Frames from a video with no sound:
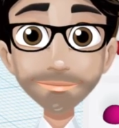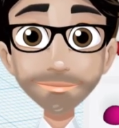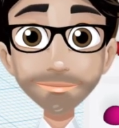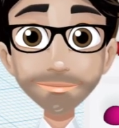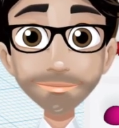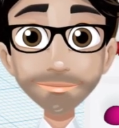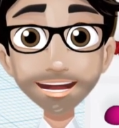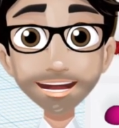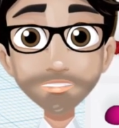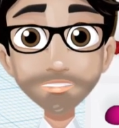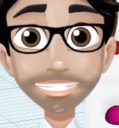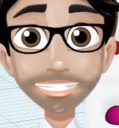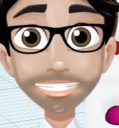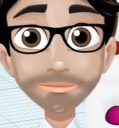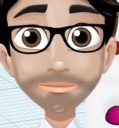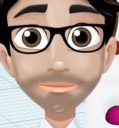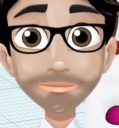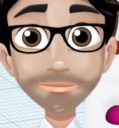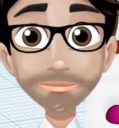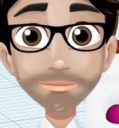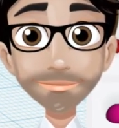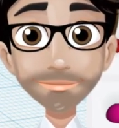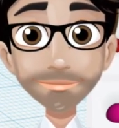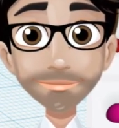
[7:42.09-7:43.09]
You can
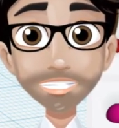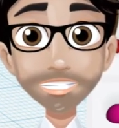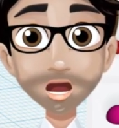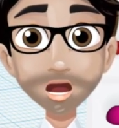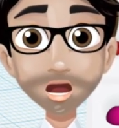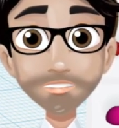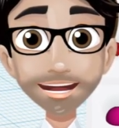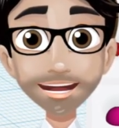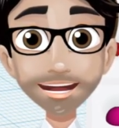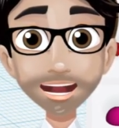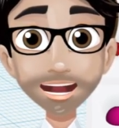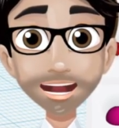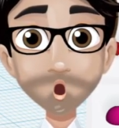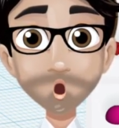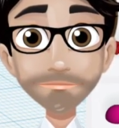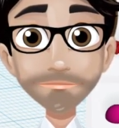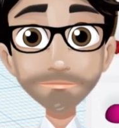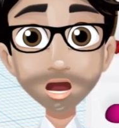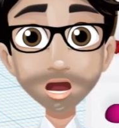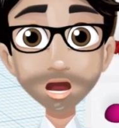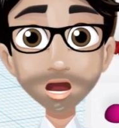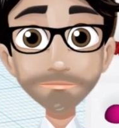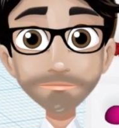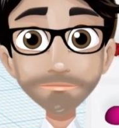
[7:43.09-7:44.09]
copy a little
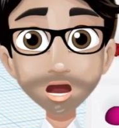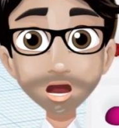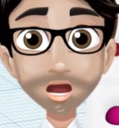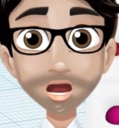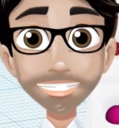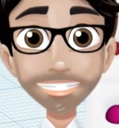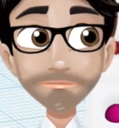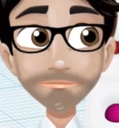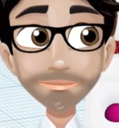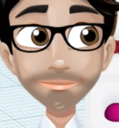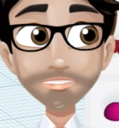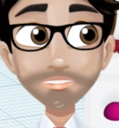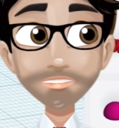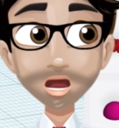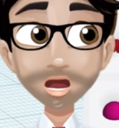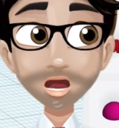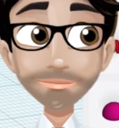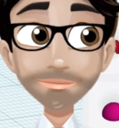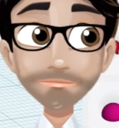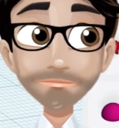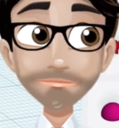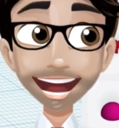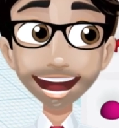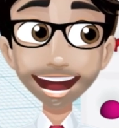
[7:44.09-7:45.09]
bit of it and put it
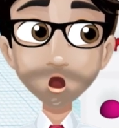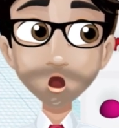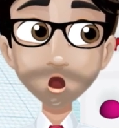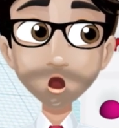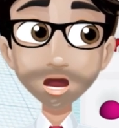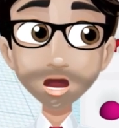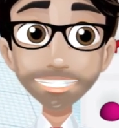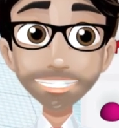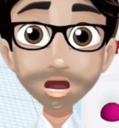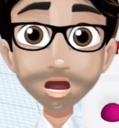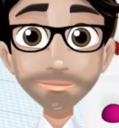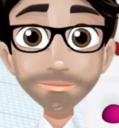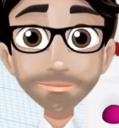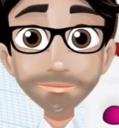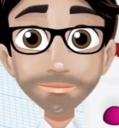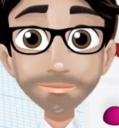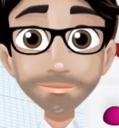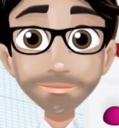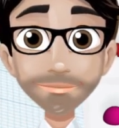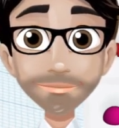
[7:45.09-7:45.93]
there, but we're not done yet.